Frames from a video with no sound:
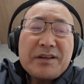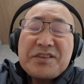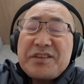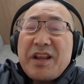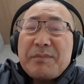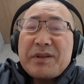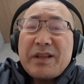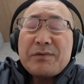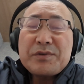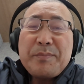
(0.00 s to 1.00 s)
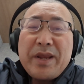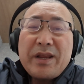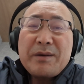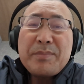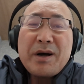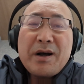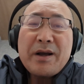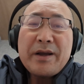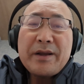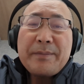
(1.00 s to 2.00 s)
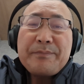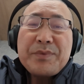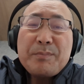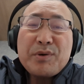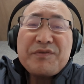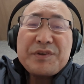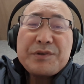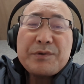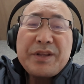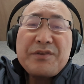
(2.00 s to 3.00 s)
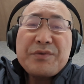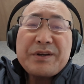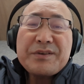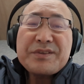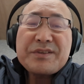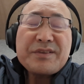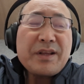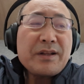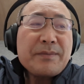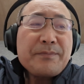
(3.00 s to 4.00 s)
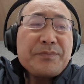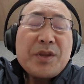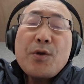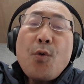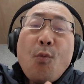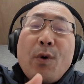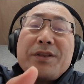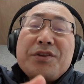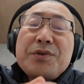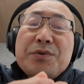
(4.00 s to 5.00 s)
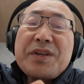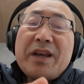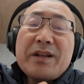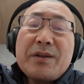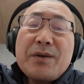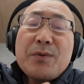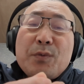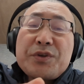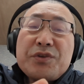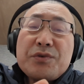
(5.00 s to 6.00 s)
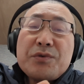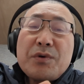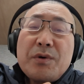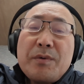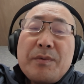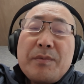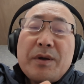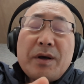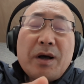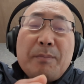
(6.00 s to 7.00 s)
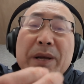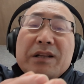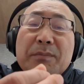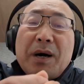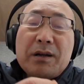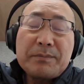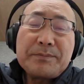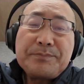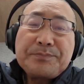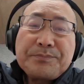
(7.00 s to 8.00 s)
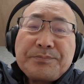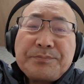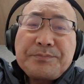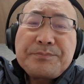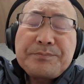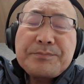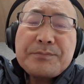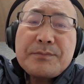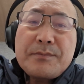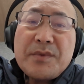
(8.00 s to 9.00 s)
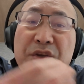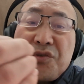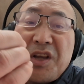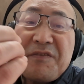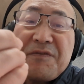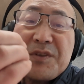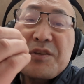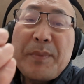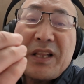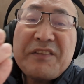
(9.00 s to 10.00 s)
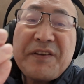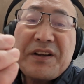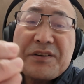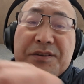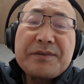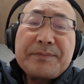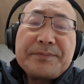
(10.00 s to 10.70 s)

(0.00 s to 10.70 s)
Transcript: statement that was made by professional day traders is that what do you get when you pick the bottom? You get smelly fingers,